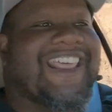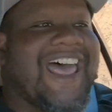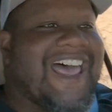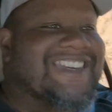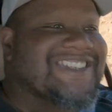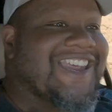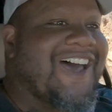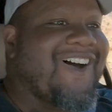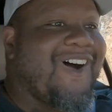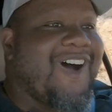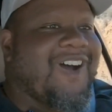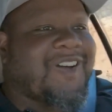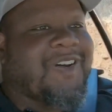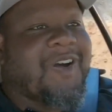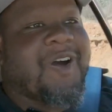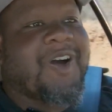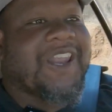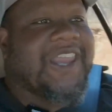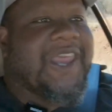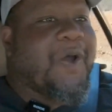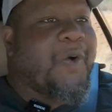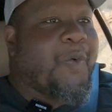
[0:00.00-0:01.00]
That's how I
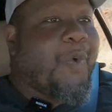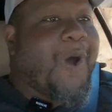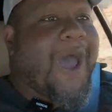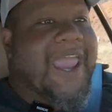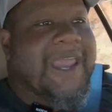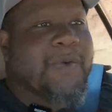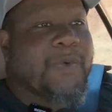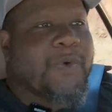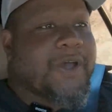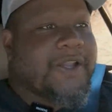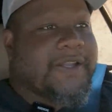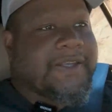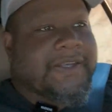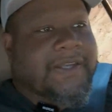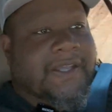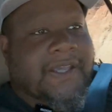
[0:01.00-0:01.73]
call it, wayward.